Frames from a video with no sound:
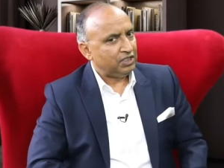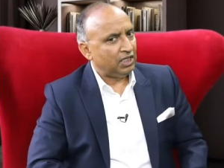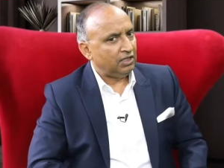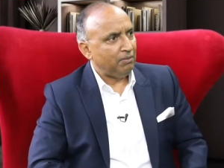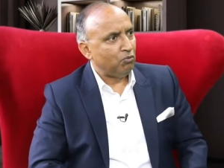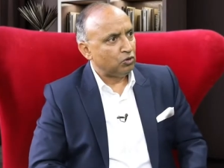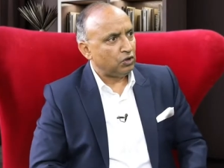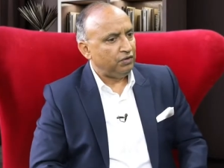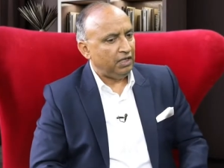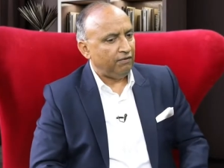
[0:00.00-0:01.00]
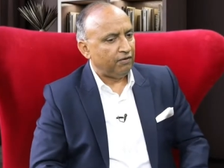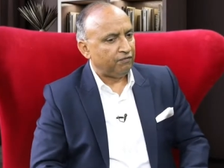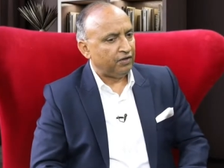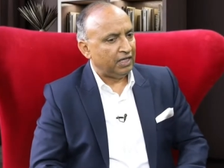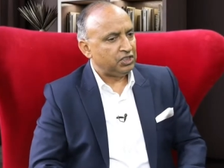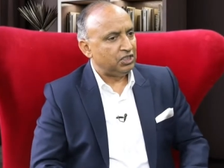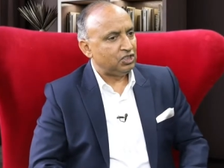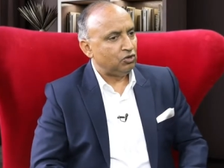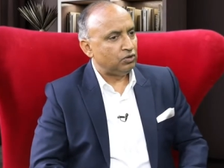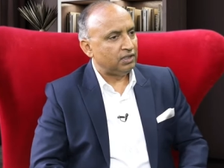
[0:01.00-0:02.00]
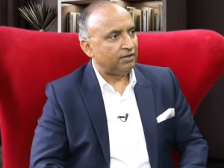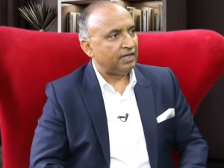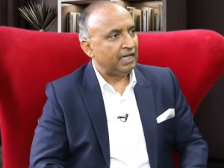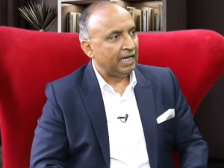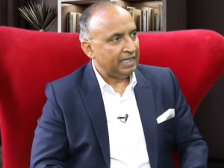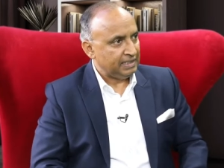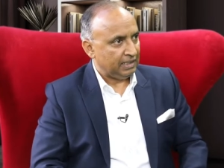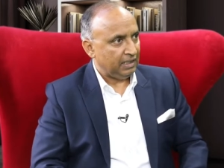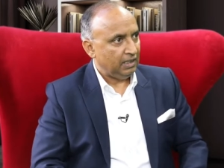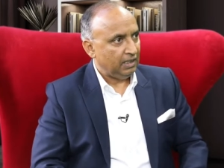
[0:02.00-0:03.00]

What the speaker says: which I think most of the financial institutions are realizing.